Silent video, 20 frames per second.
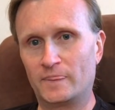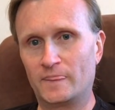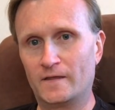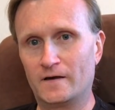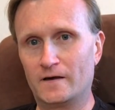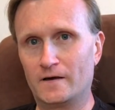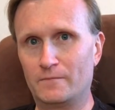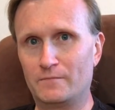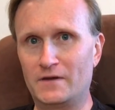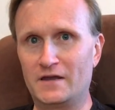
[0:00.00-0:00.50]

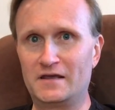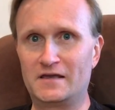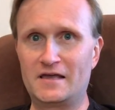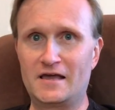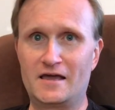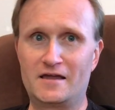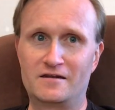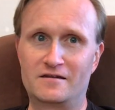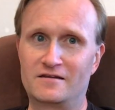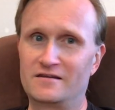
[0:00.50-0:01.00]
Um, and
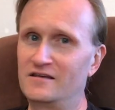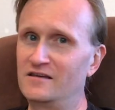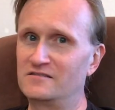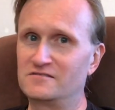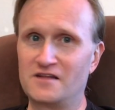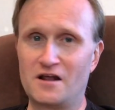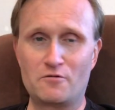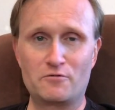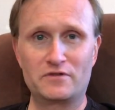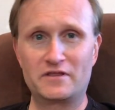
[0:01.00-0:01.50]
again,
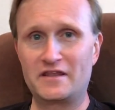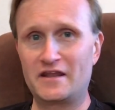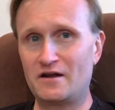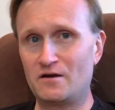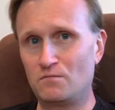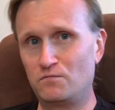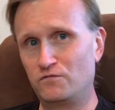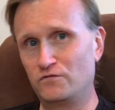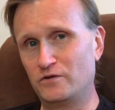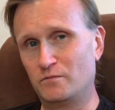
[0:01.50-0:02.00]
it's not really that
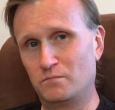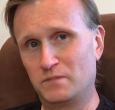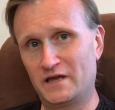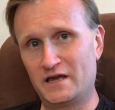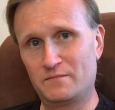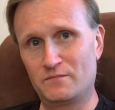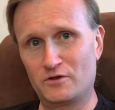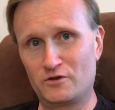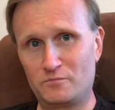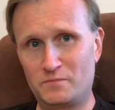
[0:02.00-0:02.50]
helpful to
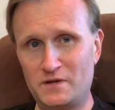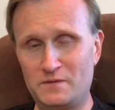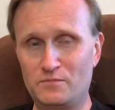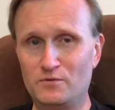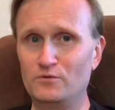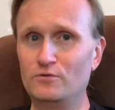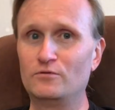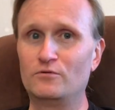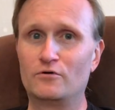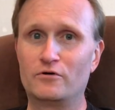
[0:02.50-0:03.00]
blame other
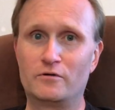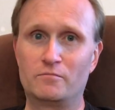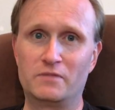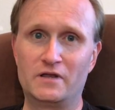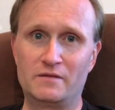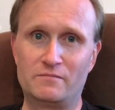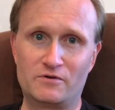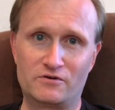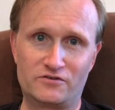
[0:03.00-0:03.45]
people or blame